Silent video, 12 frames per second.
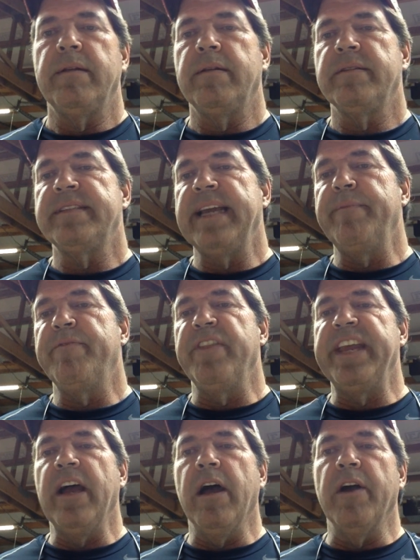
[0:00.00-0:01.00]
Same for
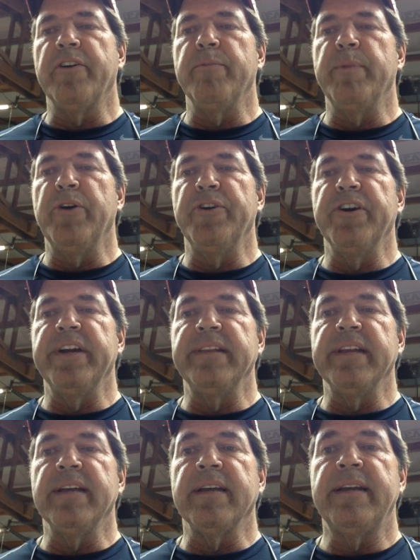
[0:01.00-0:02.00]
the auger motor and
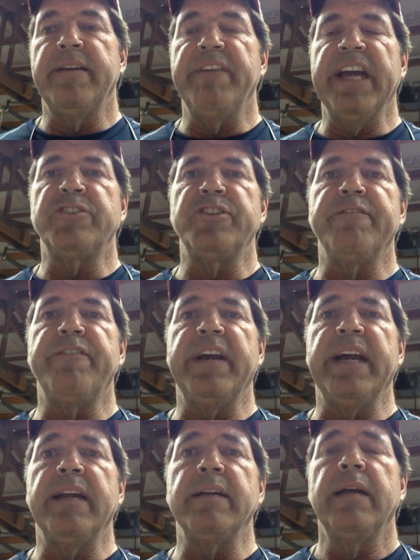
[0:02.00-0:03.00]
the convection
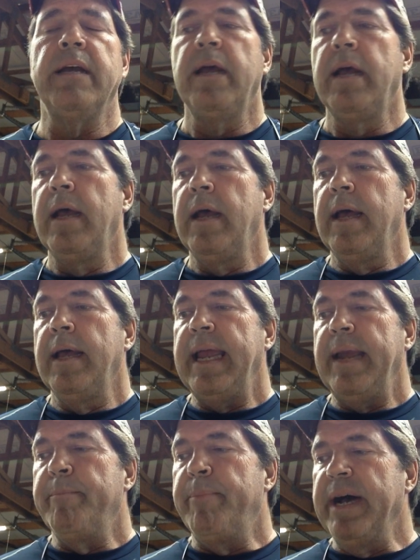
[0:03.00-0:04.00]
fan.
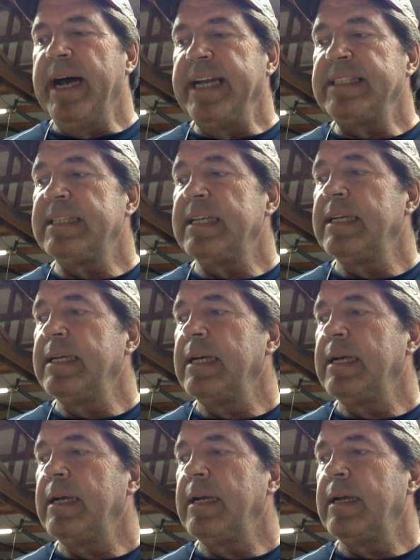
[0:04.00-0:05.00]
But
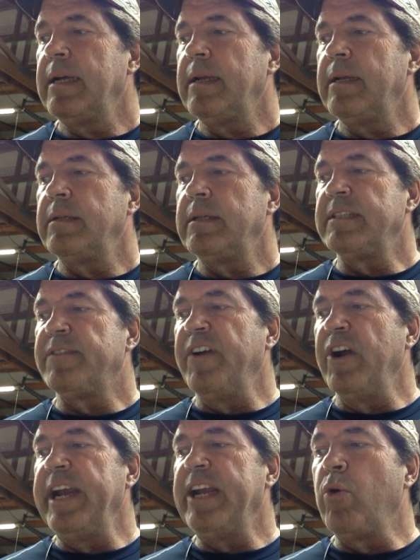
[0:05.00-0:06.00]
it's
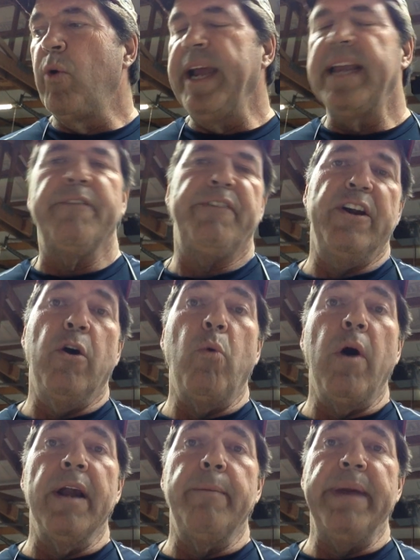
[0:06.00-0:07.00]
very quick. If you don't
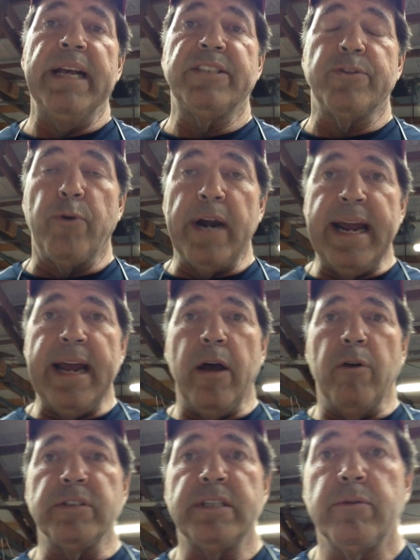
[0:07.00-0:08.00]
want to mess
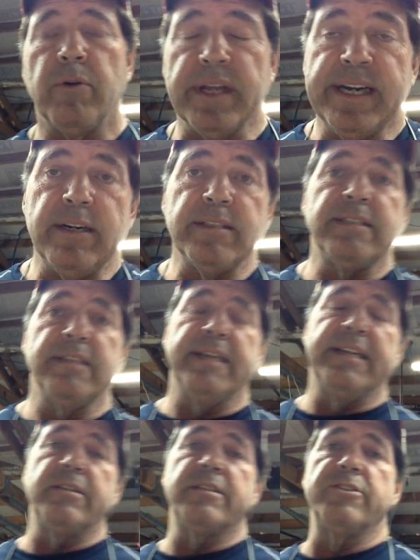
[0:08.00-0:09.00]
around, well, here's
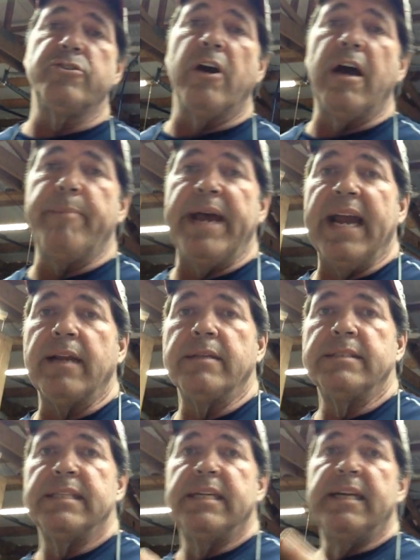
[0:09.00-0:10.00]
the drawback.
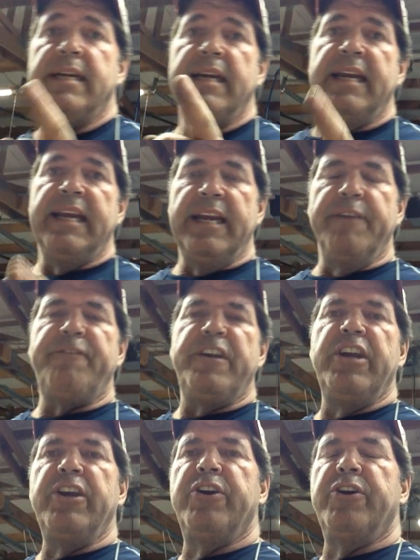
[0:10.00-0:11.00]
If
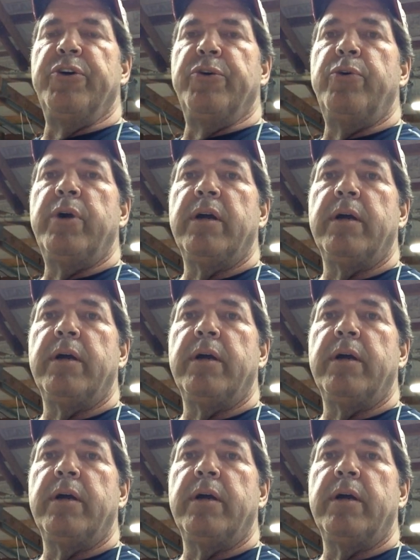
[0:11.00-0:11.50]
you